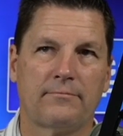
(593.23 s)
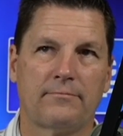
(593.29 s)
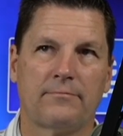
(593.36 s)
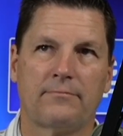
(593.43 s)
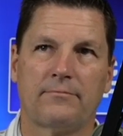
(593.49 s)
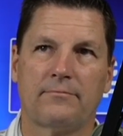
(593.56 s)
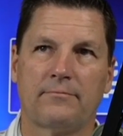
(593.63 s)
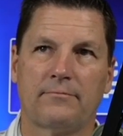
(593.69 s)

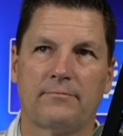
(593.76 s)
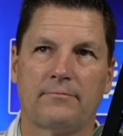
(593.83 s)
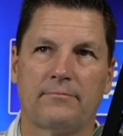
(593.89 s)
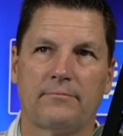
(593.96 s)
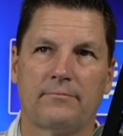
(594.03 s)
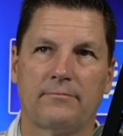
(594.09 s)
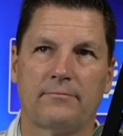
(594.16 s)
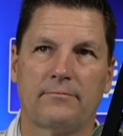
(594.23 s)

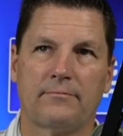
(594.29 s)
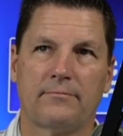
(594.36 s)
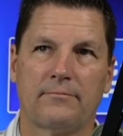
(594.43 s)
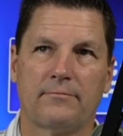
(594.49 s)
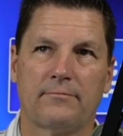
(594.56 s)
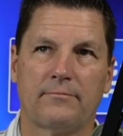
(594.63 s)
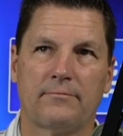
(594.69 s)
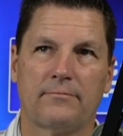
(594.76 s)

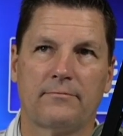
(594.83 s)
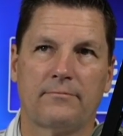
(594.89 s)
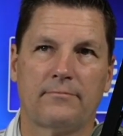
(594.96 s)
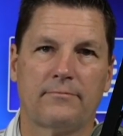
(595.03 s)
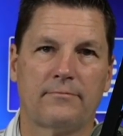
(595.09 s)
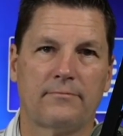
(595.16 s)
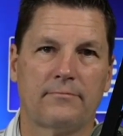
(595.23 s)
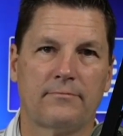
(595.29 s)

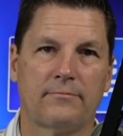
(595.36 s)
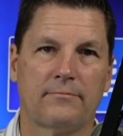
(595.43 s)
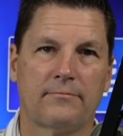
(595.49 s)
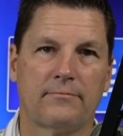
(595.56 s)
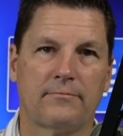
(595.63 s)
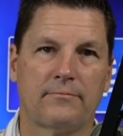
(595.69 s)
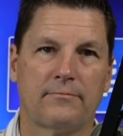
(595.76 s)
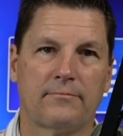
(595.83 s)

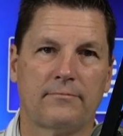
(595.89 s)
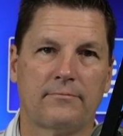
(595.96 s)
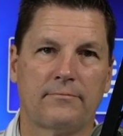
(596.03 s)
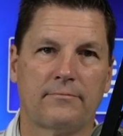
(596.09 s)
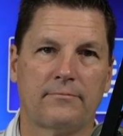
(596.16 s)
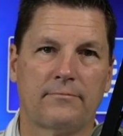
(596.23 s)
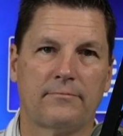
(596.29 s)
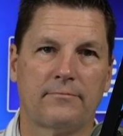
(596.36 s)

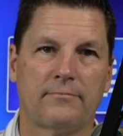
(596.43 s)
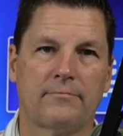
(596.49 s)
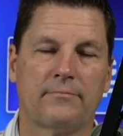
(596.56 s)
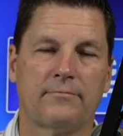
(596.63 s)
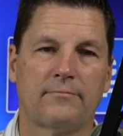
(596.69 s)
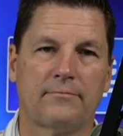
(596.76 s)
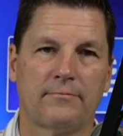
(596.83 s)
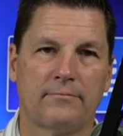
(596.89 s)

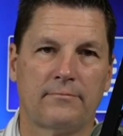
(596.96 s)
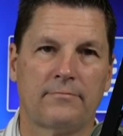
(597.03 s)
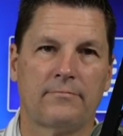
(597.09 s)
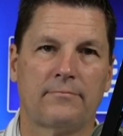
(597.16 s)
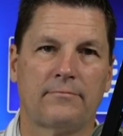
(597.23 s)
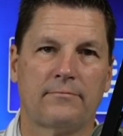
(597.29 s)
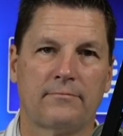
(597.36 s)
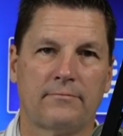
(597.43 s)

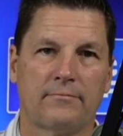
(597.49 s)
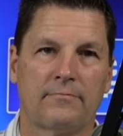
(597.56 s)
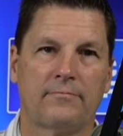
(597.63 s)
This person isn't speaking.